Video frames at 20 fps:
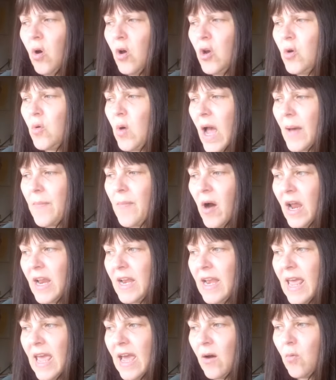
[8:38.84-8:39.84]
who am I
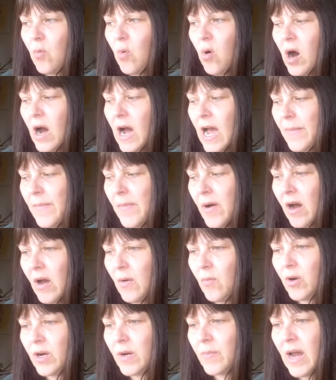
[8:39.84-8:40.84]
now? What am I?
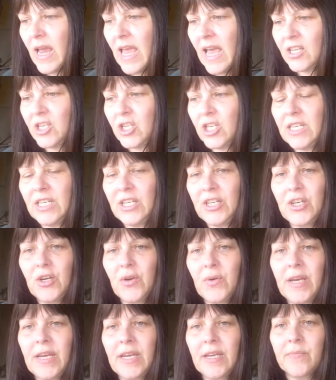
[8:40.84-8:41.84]
What am I actually
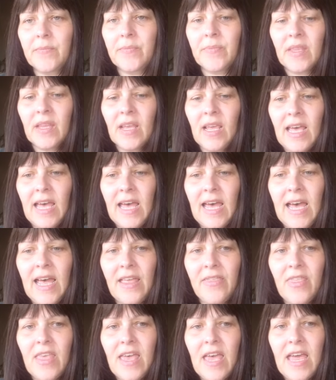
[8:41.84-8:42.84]
doing?
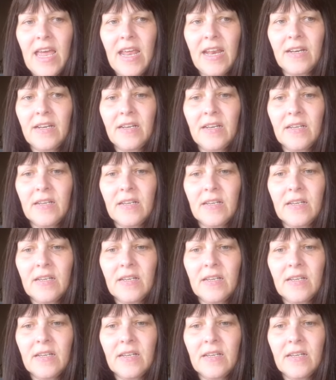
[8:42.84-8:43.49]
And then